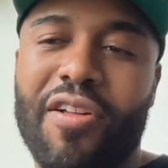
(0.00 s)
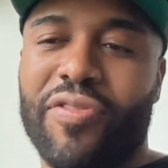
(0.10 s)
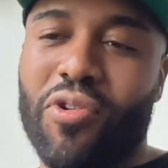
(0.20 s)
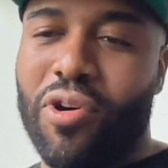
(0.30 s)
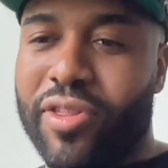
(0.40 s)

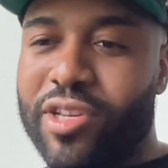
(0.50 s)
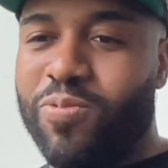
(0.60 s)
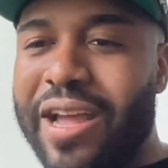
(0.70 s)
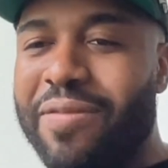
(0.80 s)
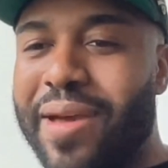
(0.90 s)
they're all these
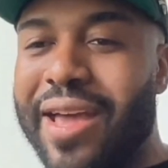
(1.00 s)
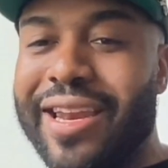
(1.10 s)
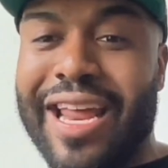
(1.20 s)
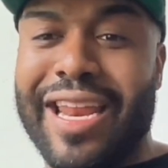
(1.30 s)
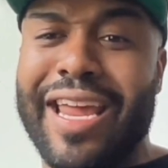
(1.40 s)
white men,
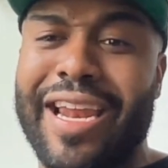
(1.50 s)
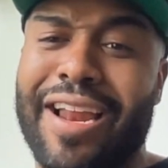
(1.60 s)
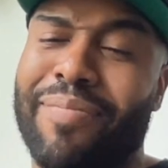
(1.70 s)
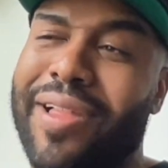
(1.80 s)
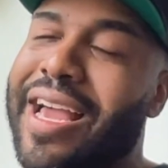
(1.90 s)
and in it,
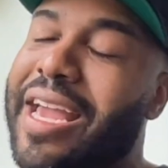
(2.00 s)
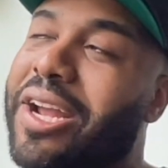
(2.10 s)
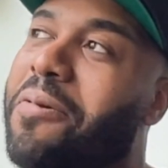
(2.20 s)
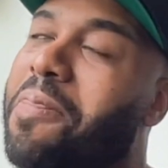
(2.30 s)
I'm like